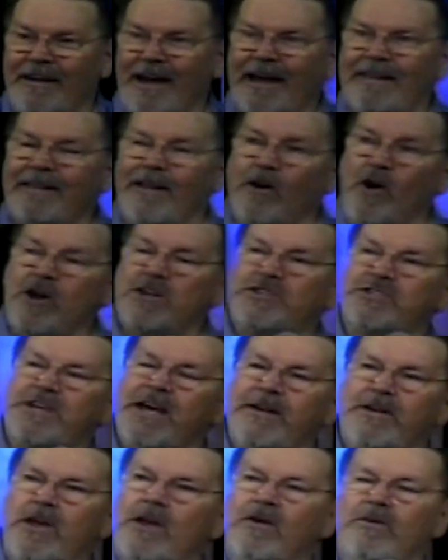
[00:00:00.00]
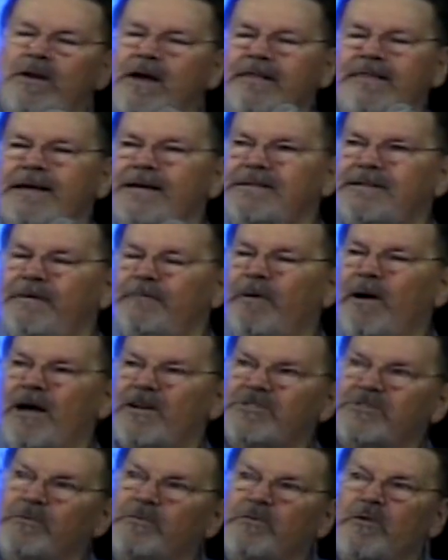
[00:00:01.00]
And the Lord said, you know, nothing's impossible